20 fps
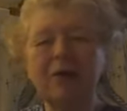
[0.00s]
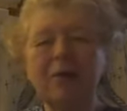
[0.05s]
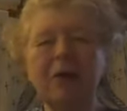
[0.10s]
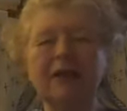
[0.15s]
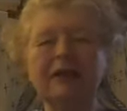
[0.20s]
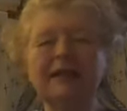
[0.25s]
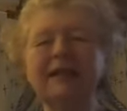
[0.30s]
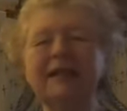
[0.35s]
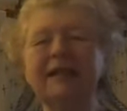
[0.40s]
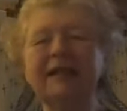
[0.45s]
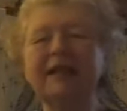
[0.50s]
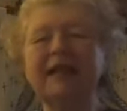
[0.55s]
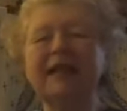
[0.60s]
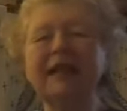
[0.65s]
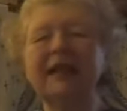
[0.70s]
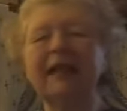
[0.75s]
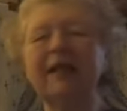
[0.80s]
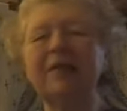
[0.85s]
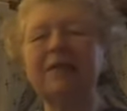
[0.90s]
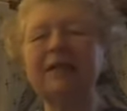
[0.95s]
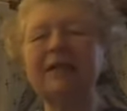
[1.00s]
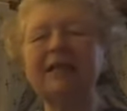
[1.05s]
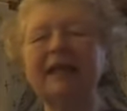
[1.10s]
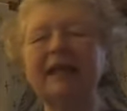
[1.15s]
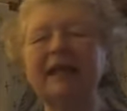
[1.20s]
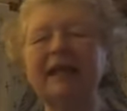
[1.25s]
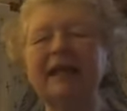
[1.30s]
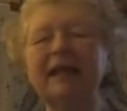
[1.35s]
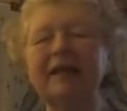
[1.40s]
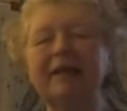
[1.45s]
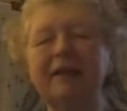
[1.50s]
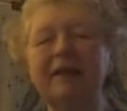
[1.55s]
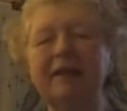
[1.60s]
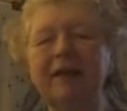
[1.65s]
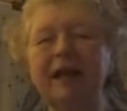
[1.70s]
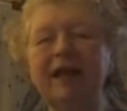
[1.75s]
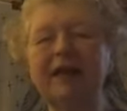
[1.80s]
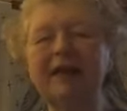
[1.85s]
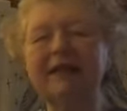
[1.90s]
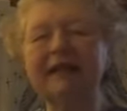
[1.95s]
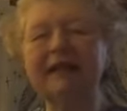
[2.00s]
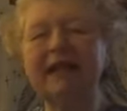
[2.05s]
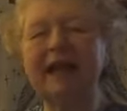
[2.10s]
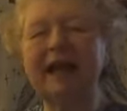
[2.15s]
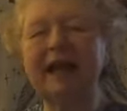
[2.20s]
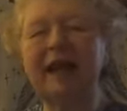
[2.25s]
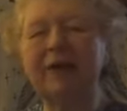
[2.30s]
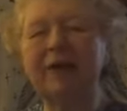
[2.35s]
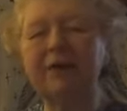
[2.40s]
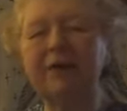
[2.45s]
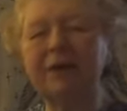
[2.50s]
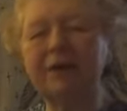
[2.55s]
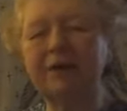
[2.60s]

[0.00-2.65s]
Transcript: What's the link, Emma? Say it. Nice and loud.